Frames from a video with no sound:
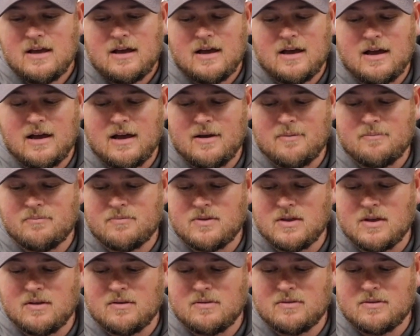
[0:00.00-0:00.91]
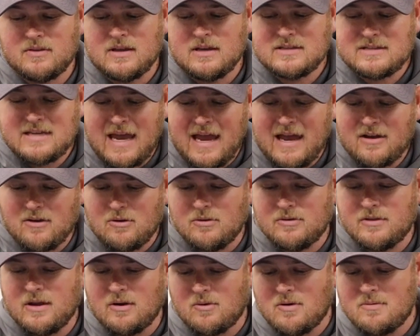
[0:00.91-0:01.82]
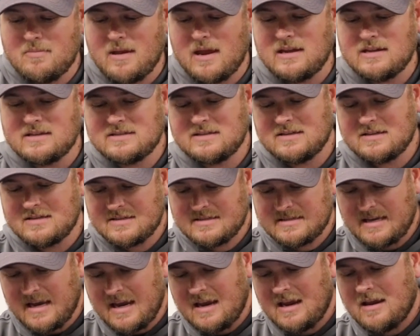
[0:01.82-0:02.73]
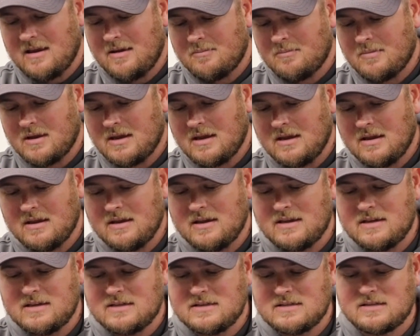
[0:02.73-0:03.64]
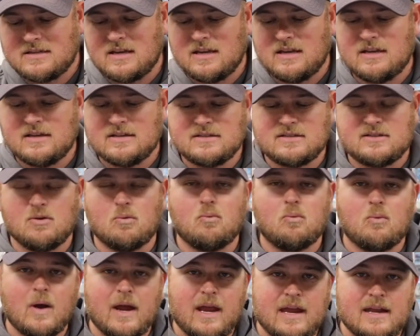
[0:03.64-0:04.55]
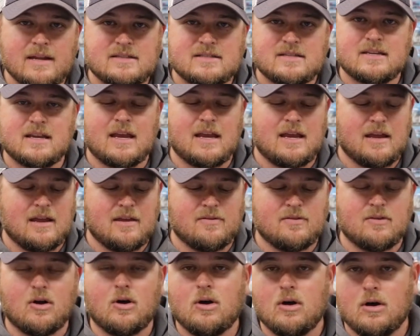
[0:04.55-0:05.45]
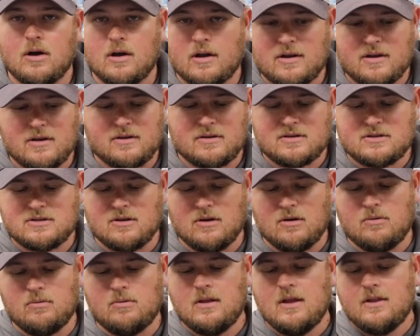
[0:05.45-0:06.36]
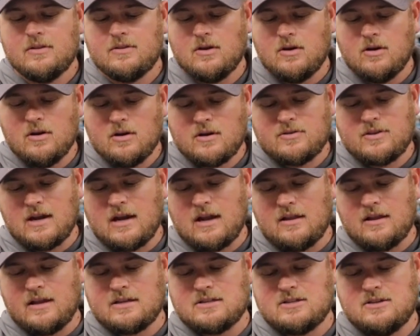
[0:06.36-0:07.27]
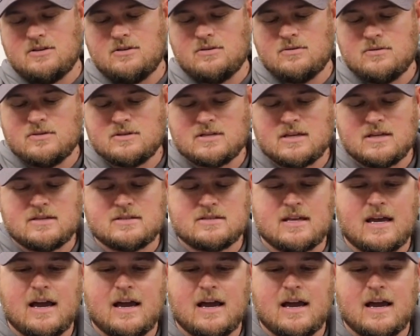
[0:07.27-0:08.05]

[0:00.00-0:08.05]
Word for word: Um, the, the tackle that remains the same is, is the weight and the hook. So the hook that I like to use is the